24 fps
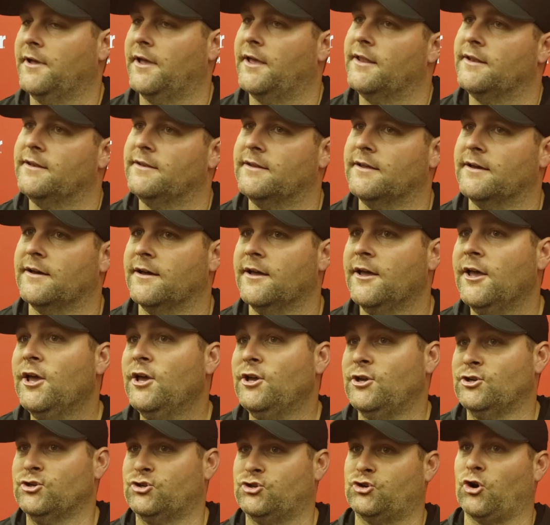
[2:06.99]
And
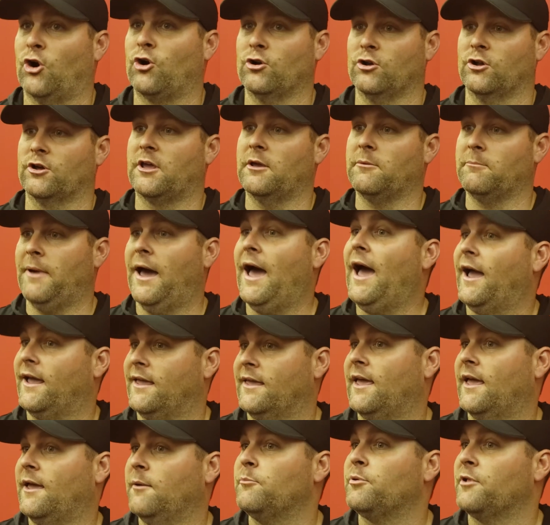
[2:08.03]
you start looking back,
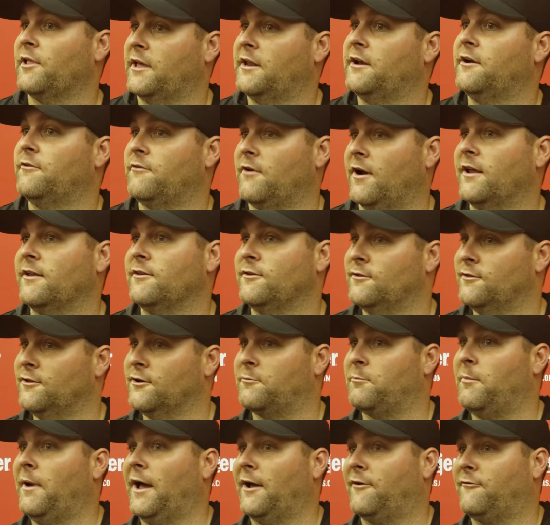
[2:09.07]
game planning, right, and you
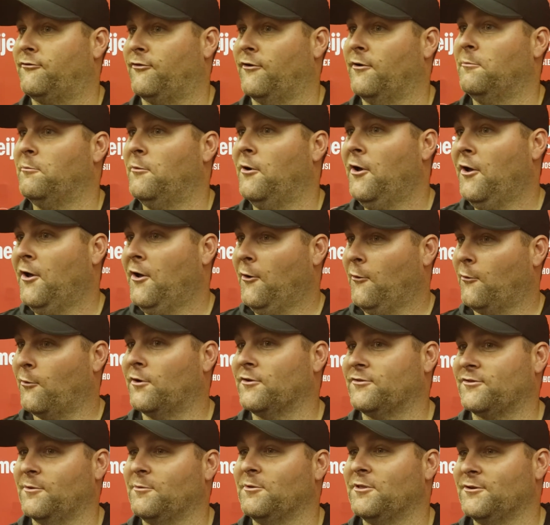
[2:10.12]
look back from where
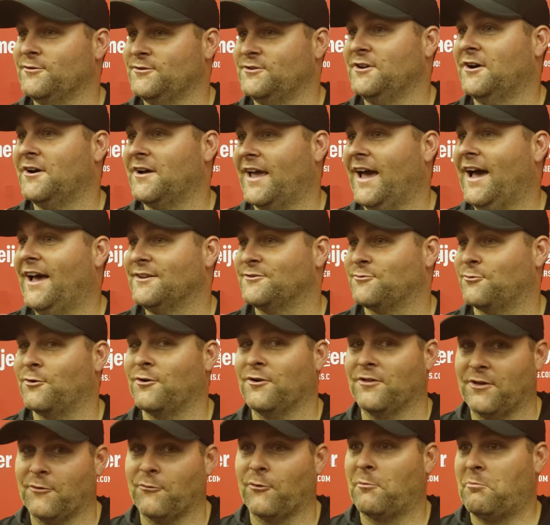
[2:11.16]
some of those young guys
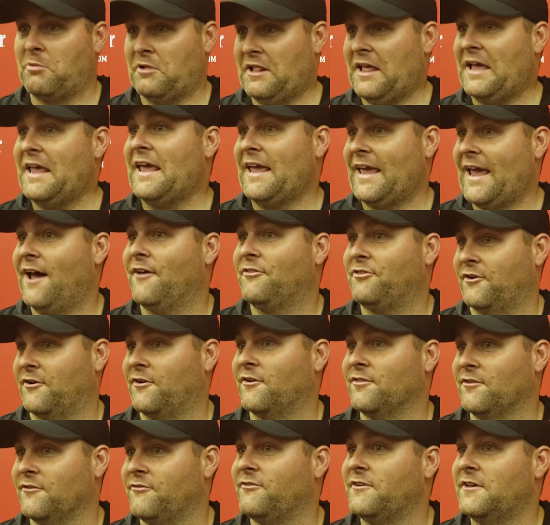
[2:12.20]
were that were playing out there
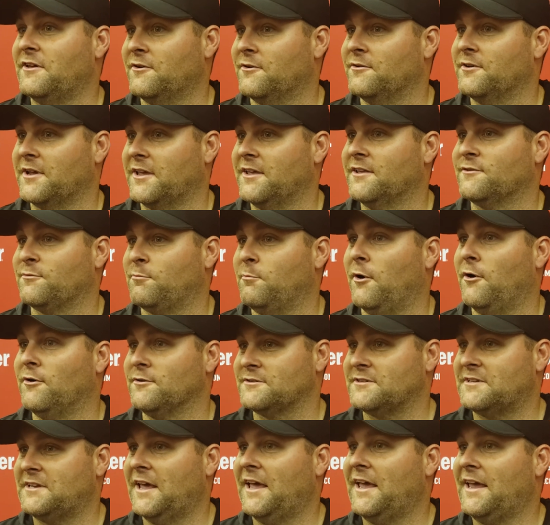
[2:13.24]
on the field against Ball
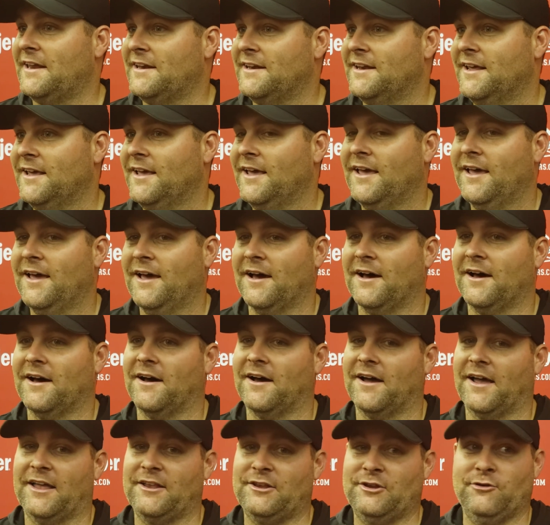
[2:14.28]
State,
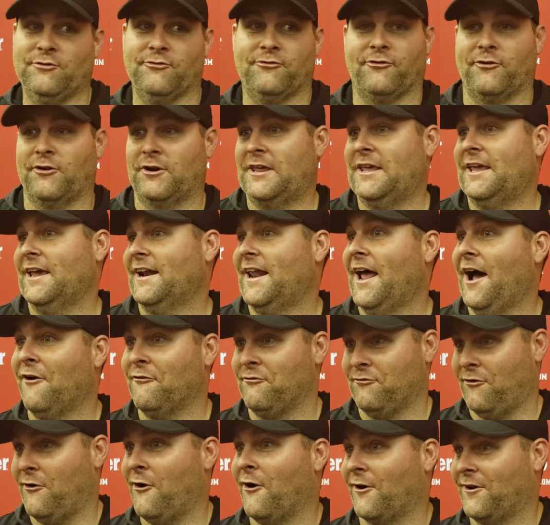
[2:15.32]
and you forget how
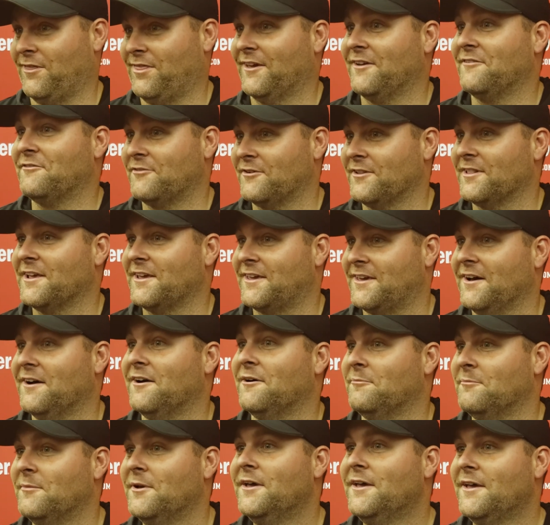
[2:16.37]
far they've really
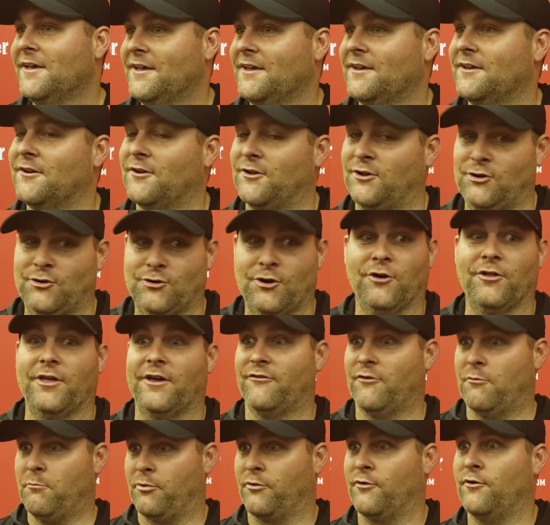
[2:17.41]
come. You know
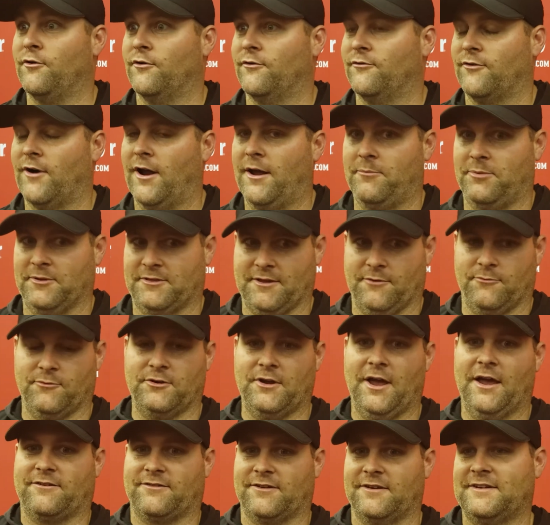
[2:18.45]
they've improved, right, but then when
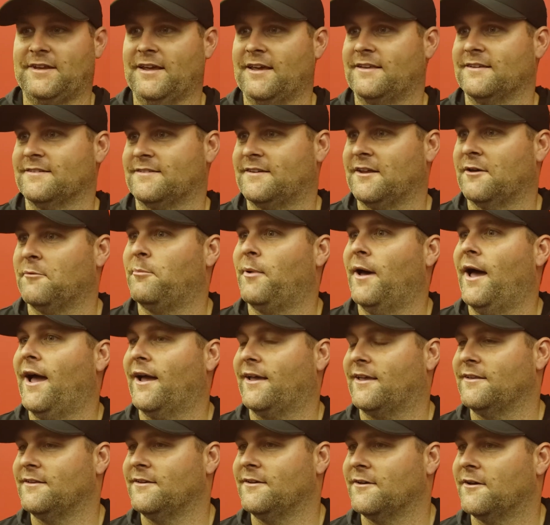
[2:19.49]
you actually take a step
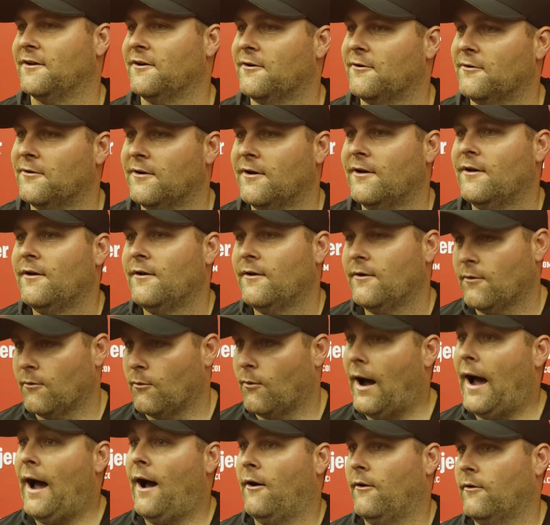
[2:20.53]
back and you go,
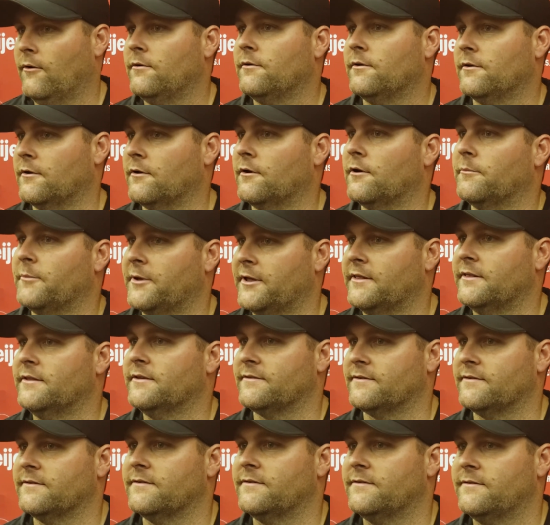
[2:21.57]
wow, you know what I mean,
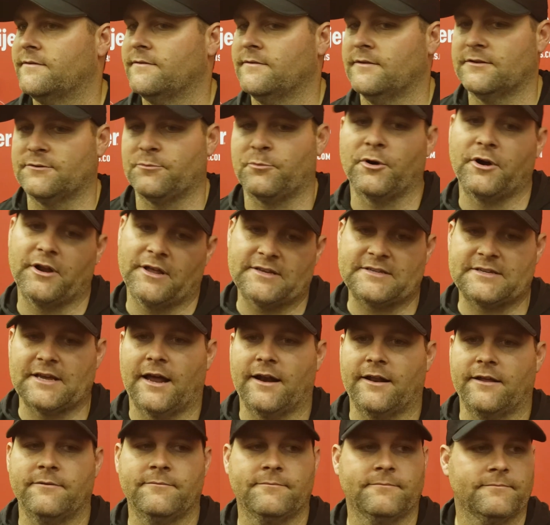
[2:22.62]
it's pretty
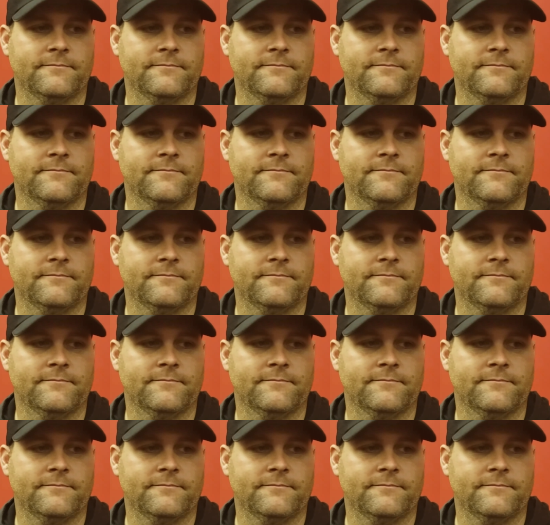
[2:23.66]
exciting.